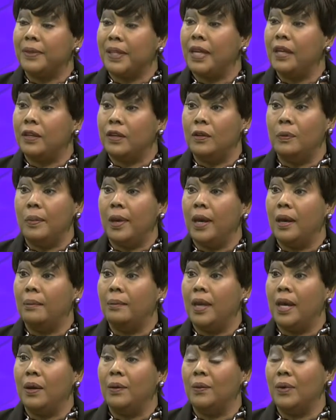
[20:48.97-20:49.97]
thank you, ma'am.
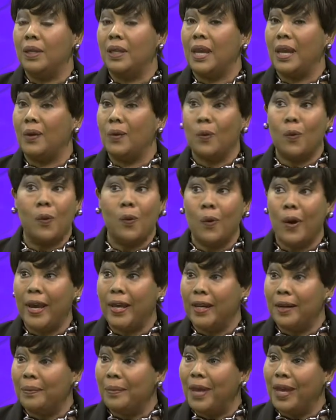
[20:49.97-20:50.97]
And we're like, well,
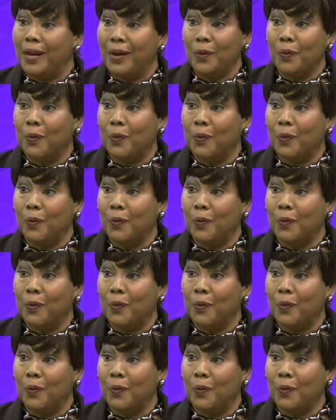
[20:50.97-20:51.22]
wait a minute.